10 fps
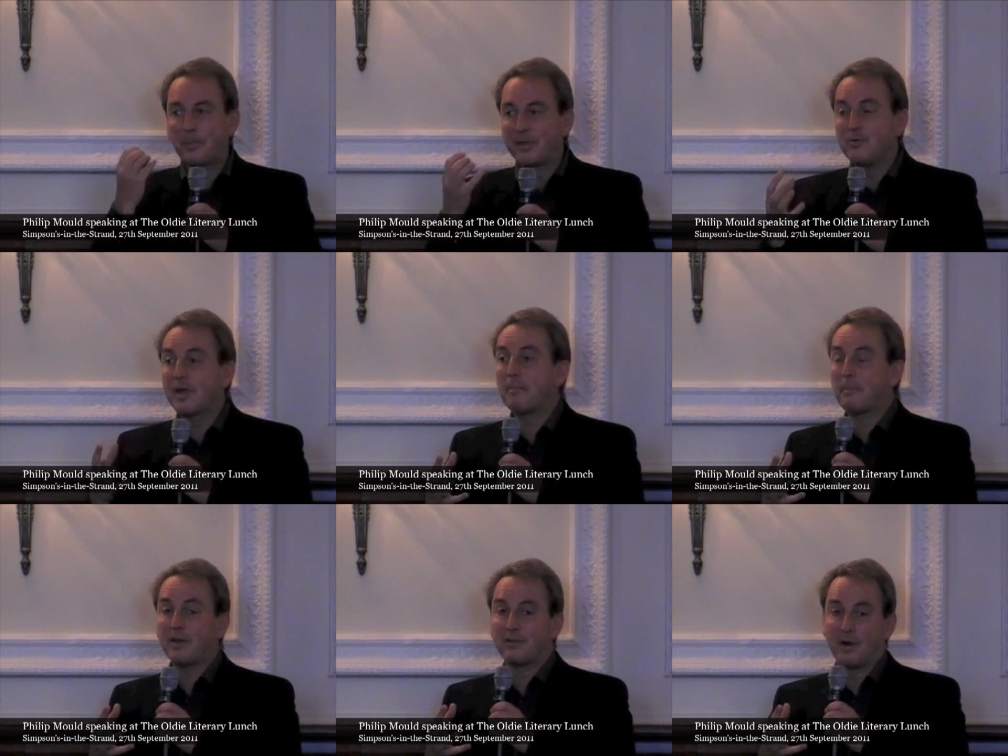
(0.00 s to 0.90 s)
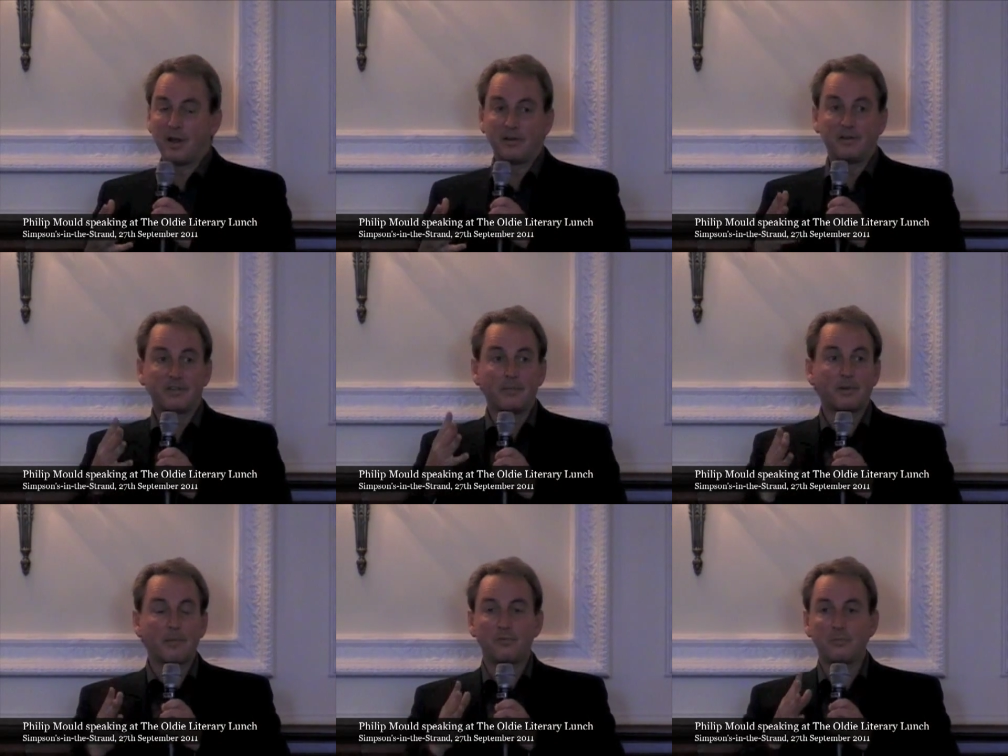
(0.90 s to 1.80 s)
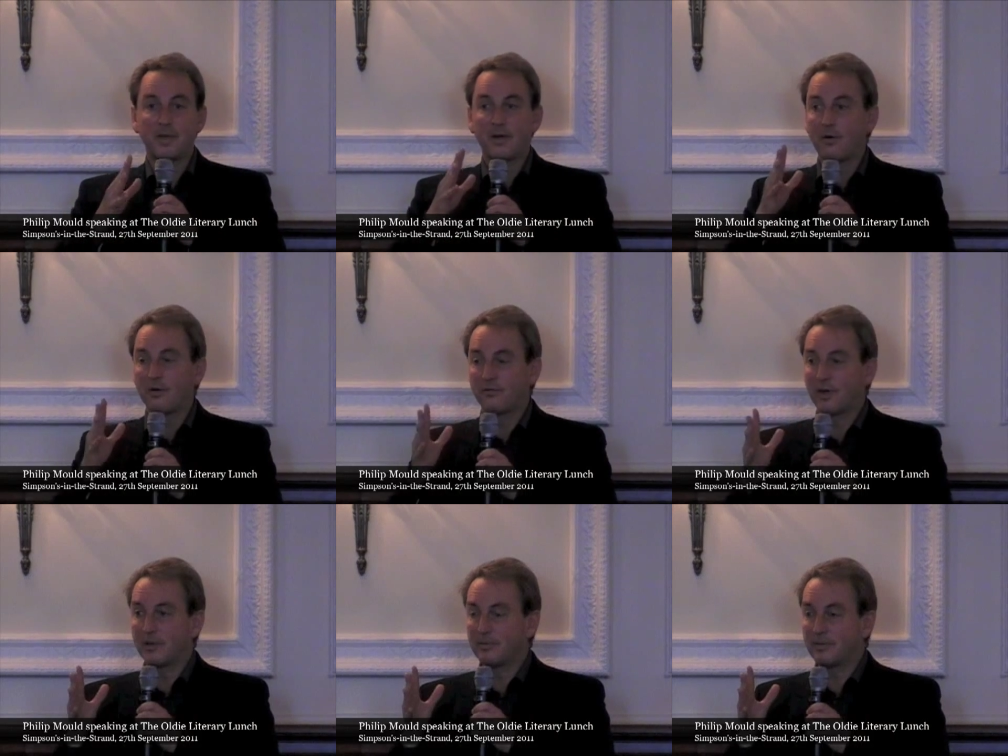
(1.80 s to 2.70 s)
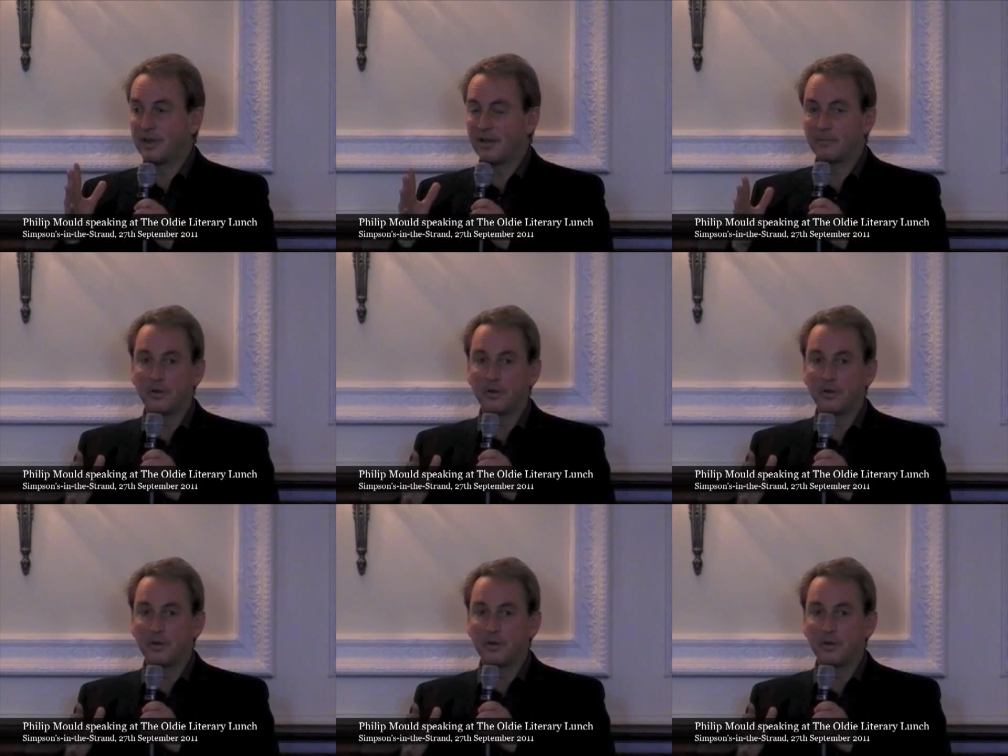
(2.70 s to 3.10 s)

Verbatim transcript: But you get better at it. Sometimes you make horrifying mistakes.